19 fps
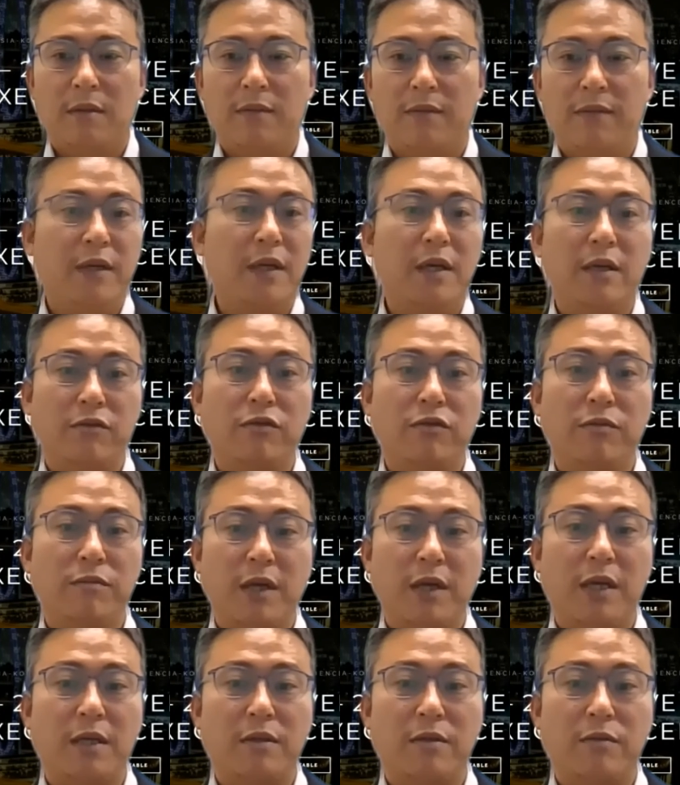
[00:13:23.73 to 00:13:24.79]
via
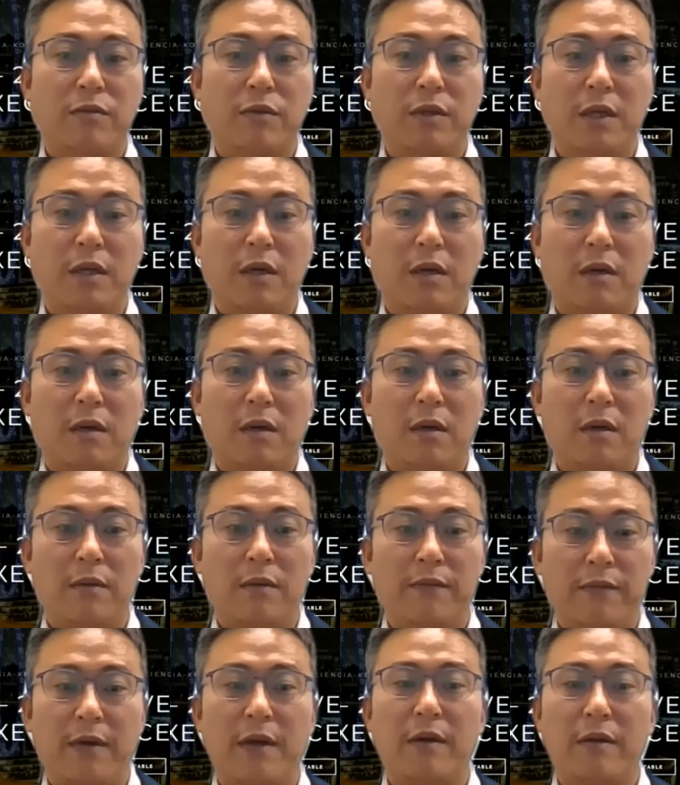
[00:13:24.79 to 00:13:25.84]
Joon, as we are
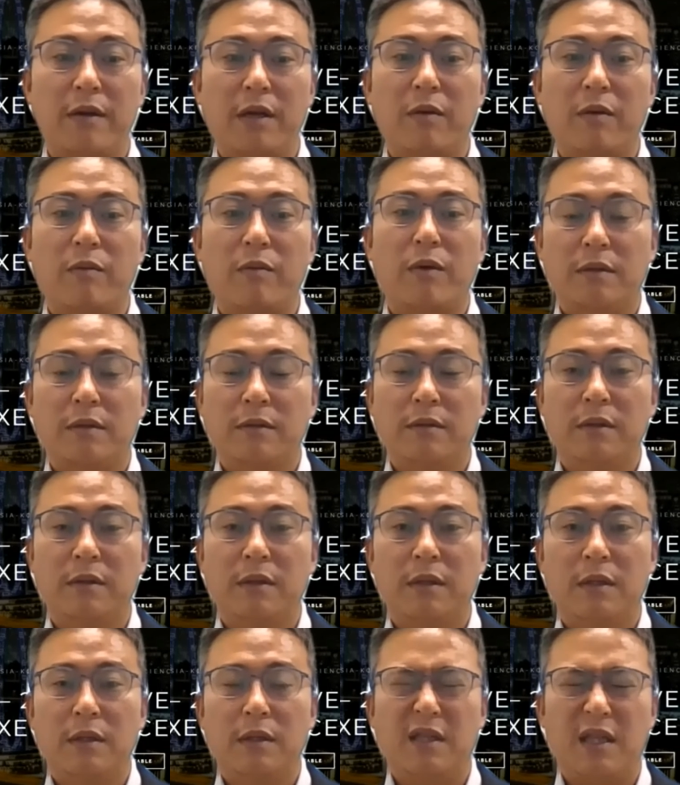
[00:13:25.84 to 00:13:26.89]
very well
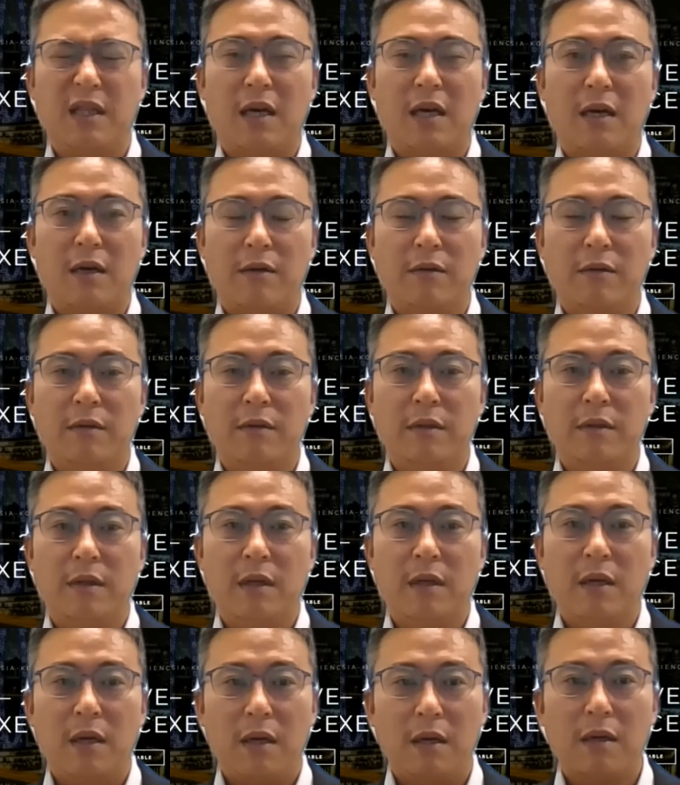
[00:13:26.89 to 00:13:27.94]
now
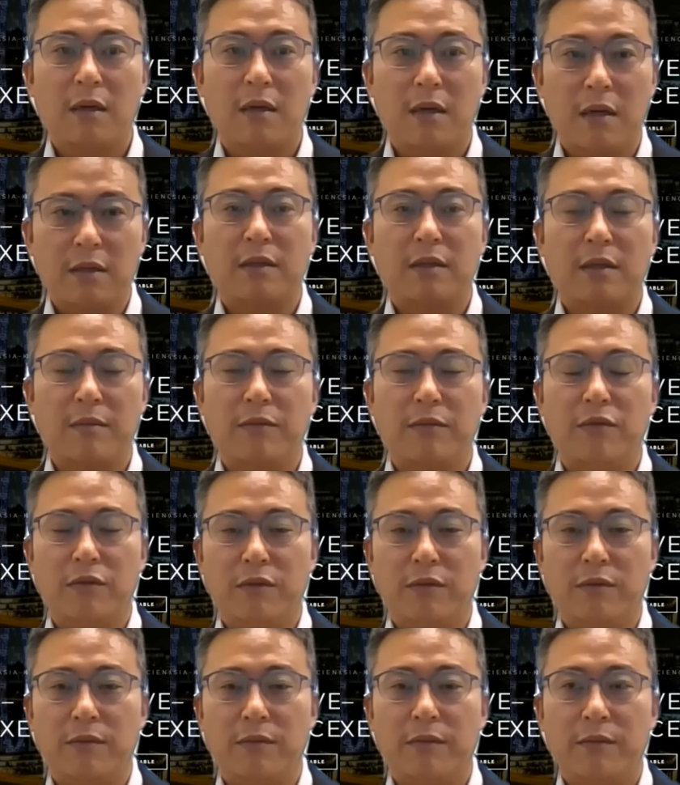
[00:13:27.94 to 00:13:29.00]
accustomed
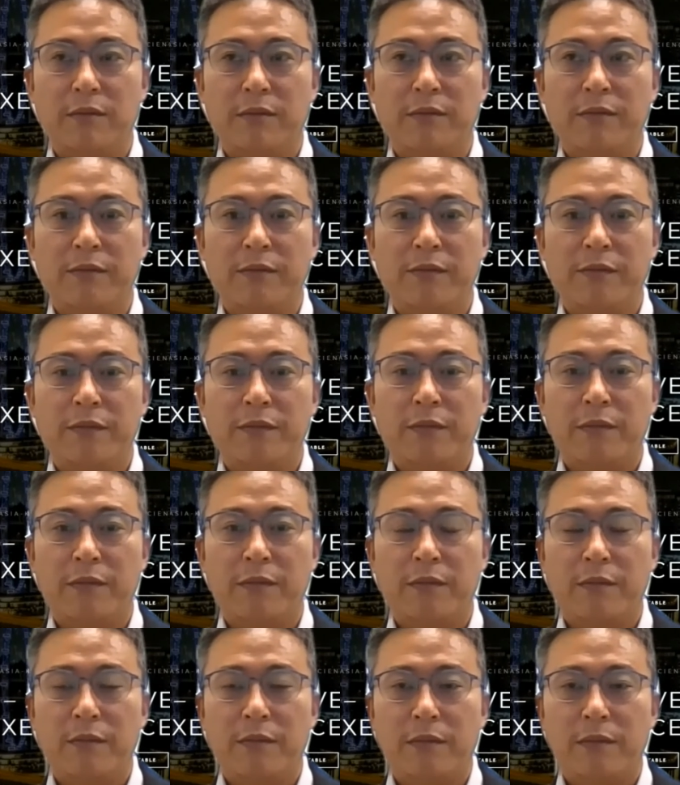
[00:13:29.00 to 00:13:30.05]
to.
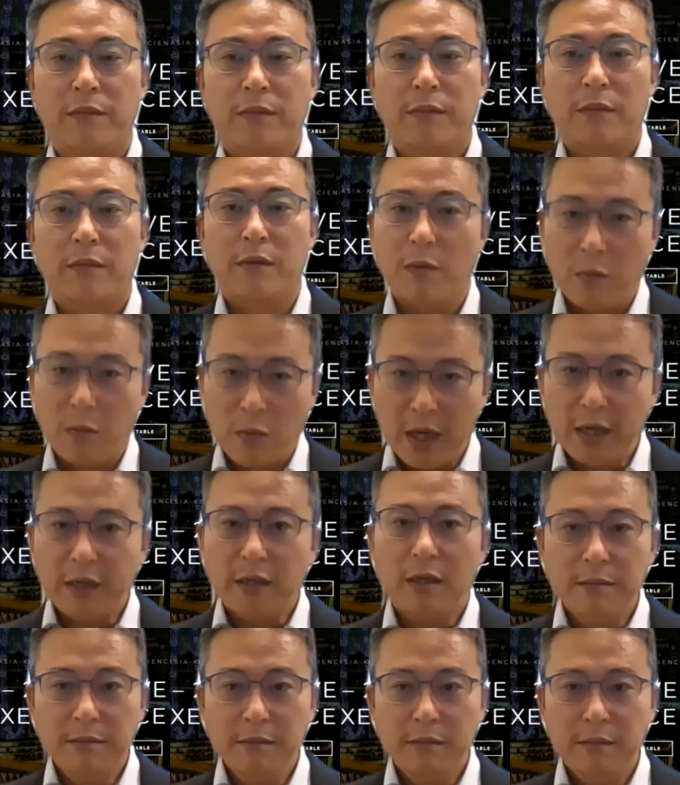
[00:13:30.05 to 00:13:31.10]
The
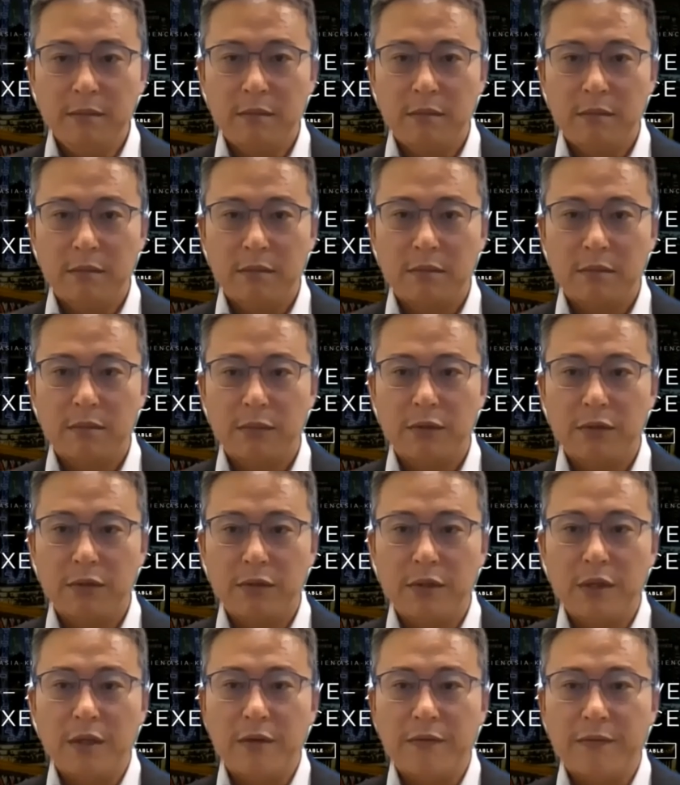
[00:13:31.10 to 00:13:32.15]
welcome to
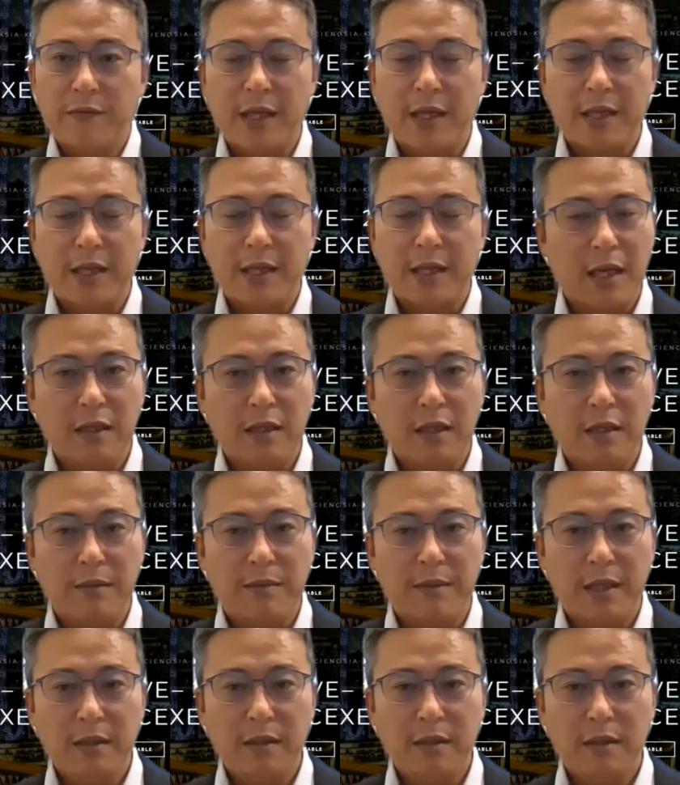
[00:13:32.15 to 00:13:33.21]
this fantastic
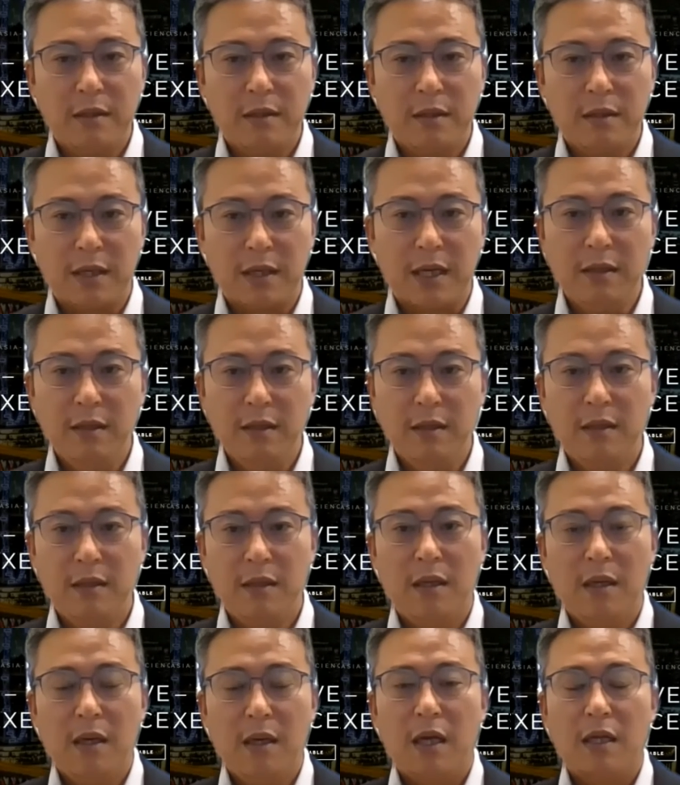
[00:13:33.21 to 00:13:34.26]
event again,
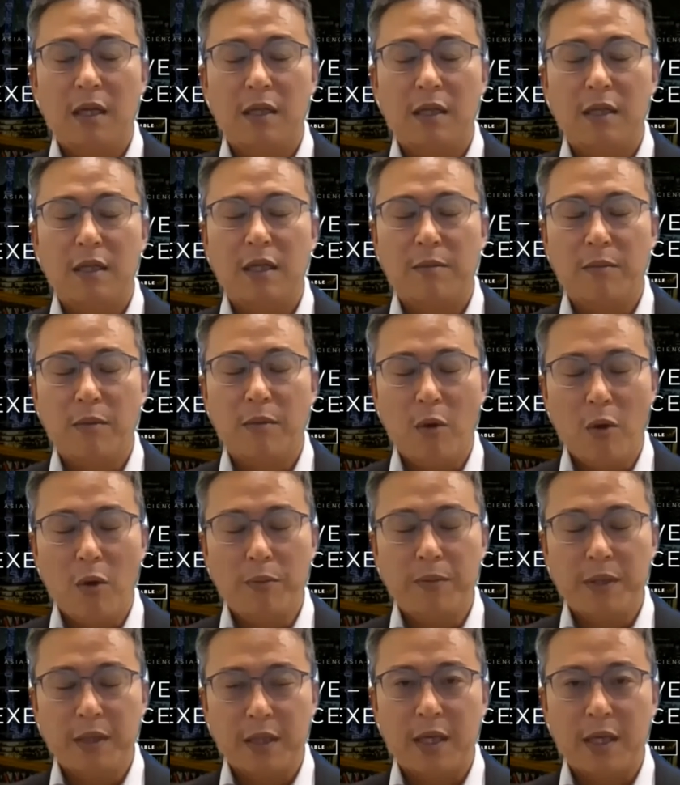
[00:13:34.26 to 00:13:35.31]
and then I'm
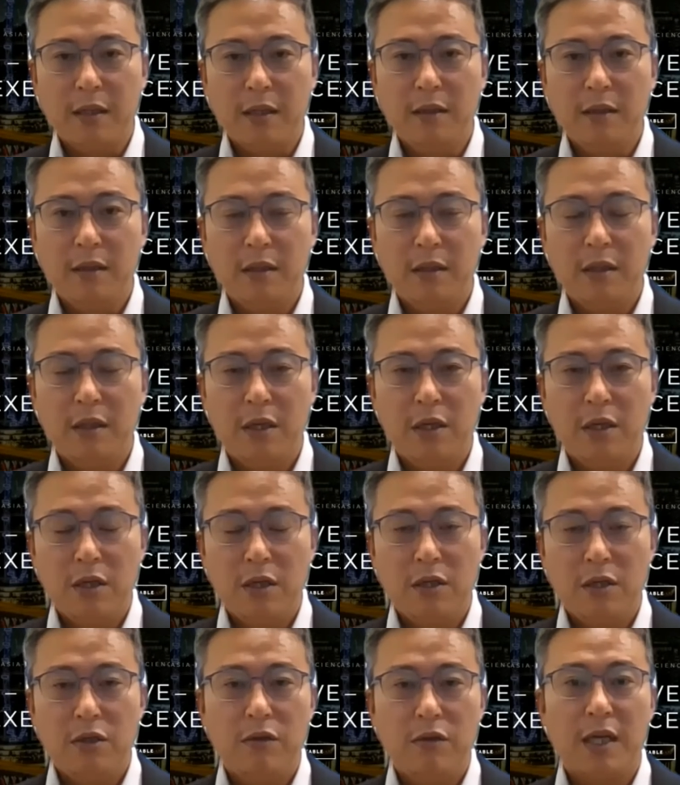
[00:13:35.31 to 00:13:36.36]
hoping that
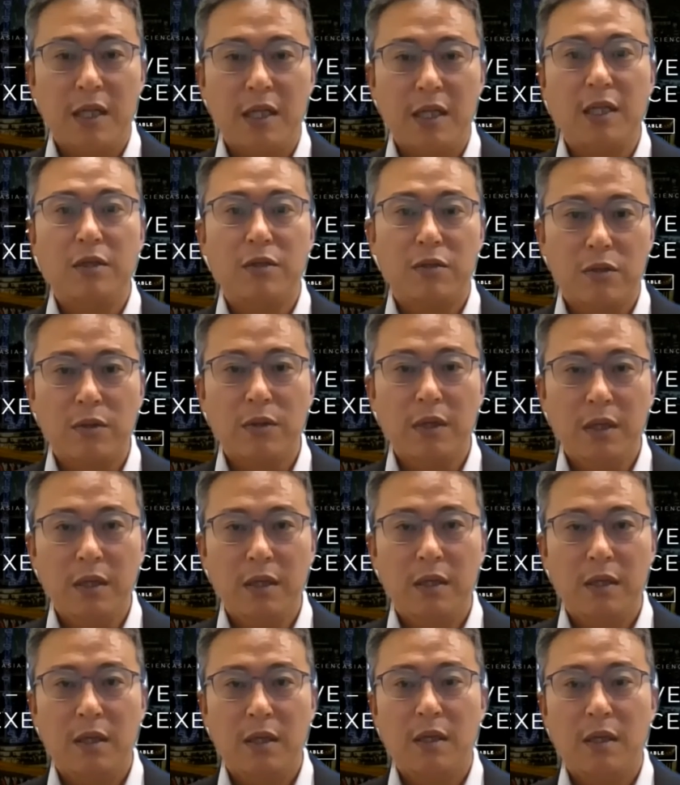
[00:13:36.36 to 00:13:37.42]
you can enjoy
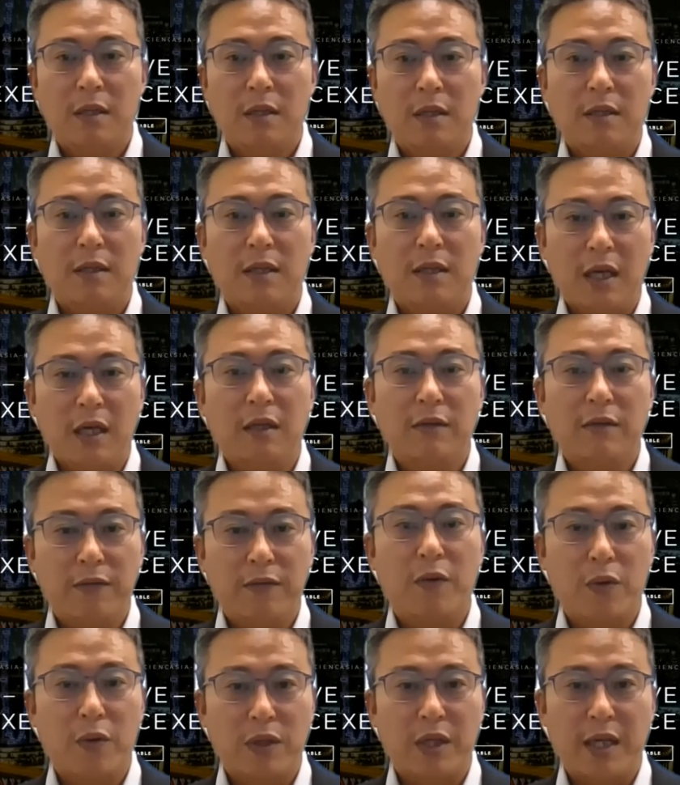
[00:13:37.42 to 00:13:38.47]
next
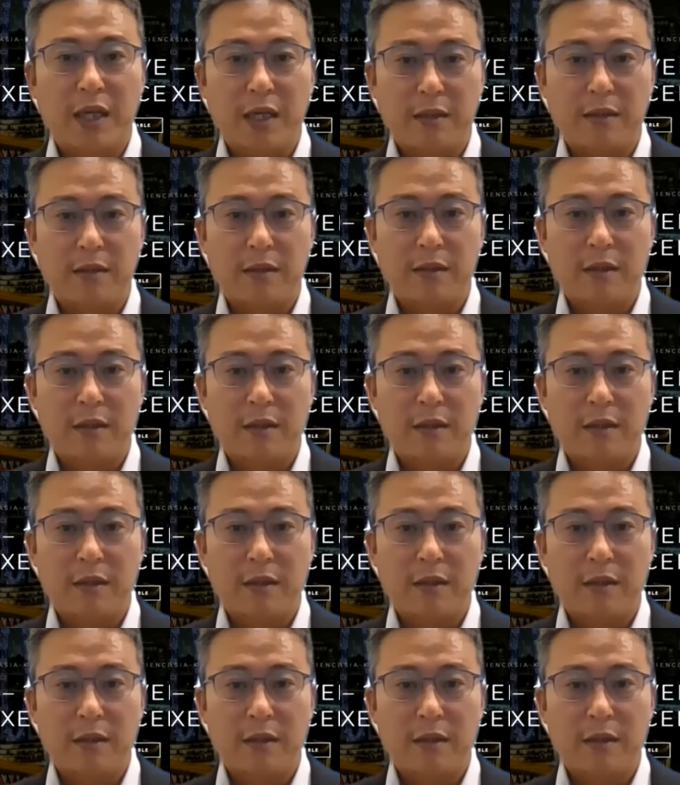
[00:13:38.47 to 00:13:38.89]
4 days.